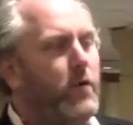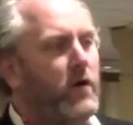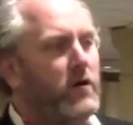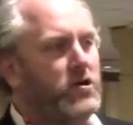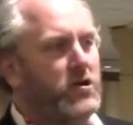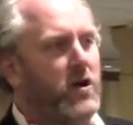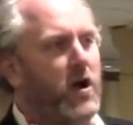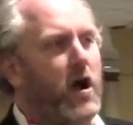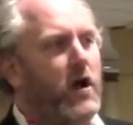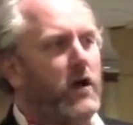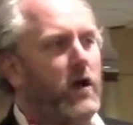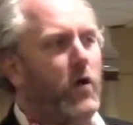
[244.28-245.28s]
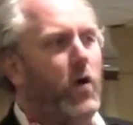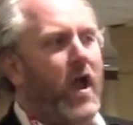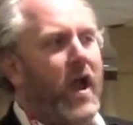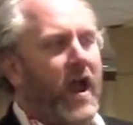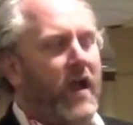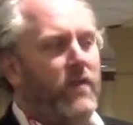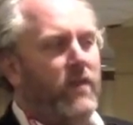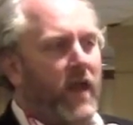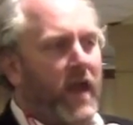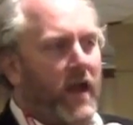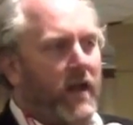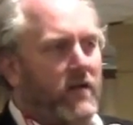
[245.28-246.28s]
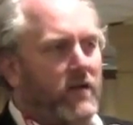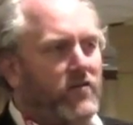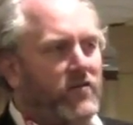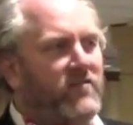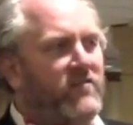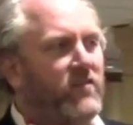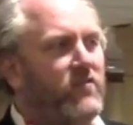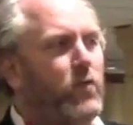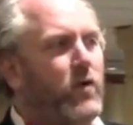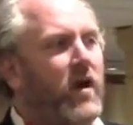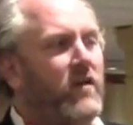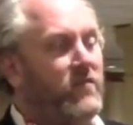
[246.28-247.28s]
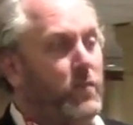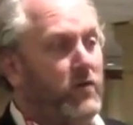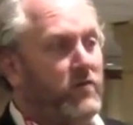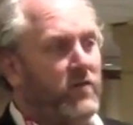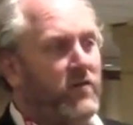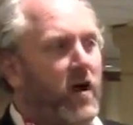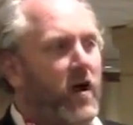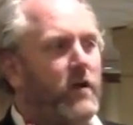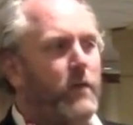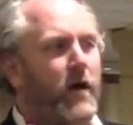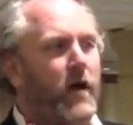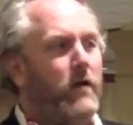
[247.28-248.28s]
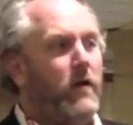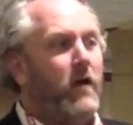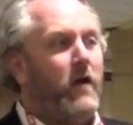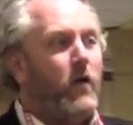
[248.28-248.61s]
Park, Chicago. And just as we're not supposed to talk about